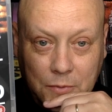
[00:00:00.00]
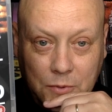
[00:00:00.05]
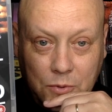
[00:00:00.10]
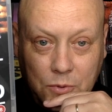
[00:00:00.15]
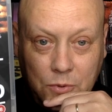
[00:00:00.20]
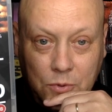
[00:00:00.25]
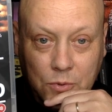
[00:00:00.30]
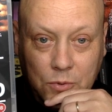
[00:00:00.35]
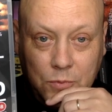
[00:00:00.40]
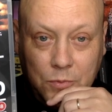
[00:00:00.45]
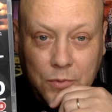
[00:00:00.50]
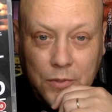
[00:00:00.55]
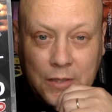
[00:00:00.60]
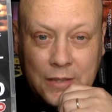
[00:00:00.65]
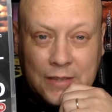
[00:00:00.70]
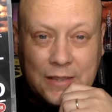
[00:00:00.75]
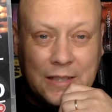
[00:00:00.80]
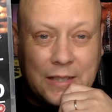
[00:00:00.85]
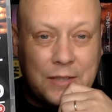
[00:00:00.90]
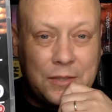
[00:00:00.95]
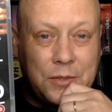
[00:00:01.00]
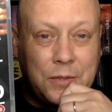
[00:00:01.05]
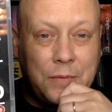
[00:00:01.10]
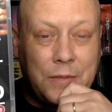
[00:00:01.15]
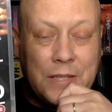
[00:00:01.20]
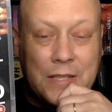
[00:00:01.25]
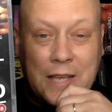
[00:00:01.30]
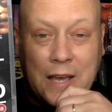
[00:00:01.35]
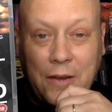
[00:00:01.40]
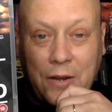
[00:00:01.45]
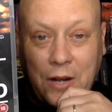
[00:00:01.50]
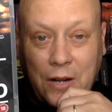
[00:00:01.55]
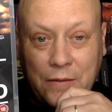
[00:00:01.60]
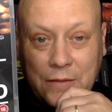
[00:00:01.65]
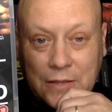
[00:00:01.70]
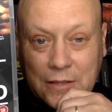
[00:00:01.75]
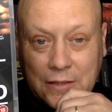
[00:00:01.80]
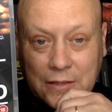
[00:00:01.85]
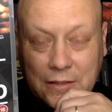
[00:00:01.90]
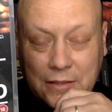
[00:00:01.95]
who is like a sort of a down on
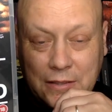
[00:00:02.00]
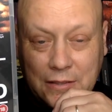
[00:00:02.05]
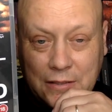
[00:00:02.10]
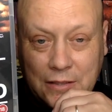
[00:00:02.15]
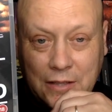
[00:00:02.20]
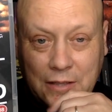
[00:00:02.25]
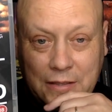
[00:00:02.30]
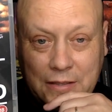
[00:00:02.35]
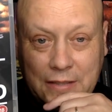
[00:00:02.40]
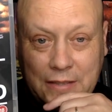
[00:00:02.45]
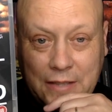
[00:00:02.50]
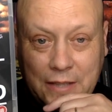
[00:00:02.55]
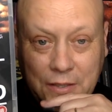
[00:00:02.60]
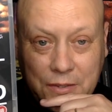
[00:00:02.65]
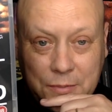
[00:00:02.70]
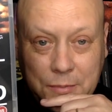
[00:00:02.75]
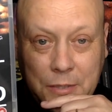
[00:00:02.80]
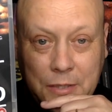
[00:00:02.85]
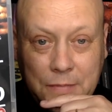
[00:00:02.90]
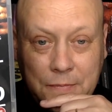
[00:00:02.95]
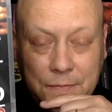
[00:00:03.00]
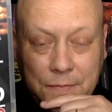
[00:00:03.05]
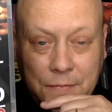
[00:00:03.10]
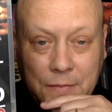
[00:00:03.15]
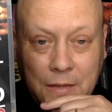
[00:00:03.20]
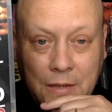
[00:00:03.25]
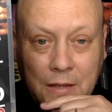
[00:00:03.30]
of his luck salesman,